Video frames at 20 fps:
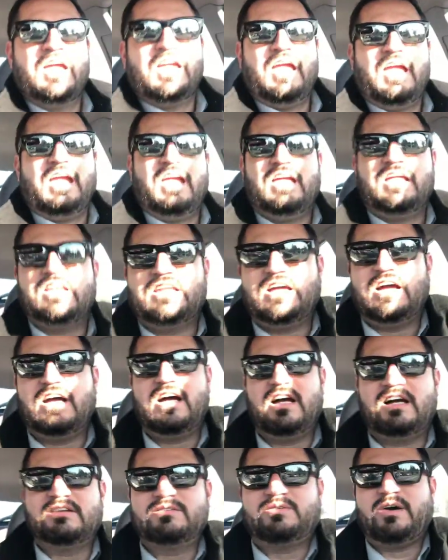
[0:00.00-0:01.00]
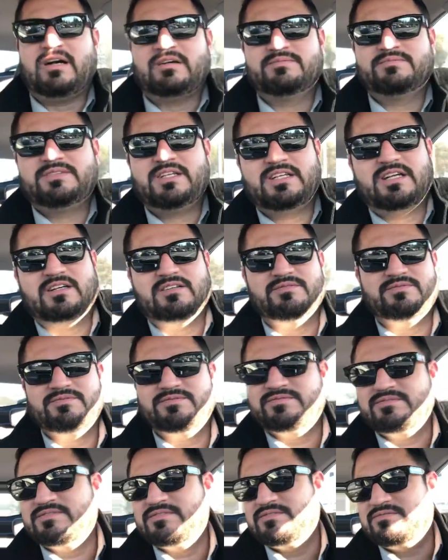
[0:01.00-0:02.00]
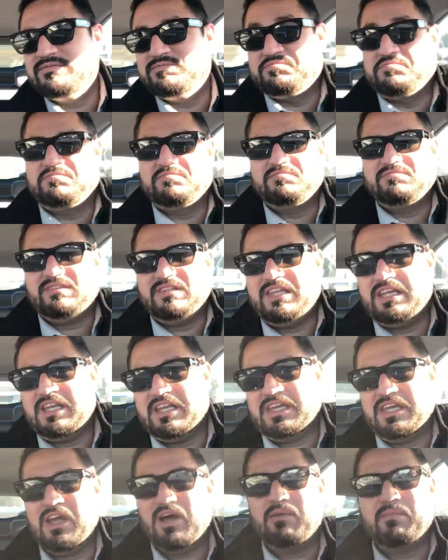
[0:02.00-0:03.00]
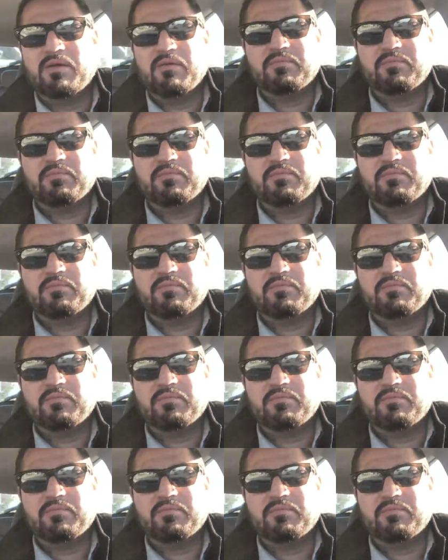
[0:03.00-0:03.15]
and well, didn't kill me,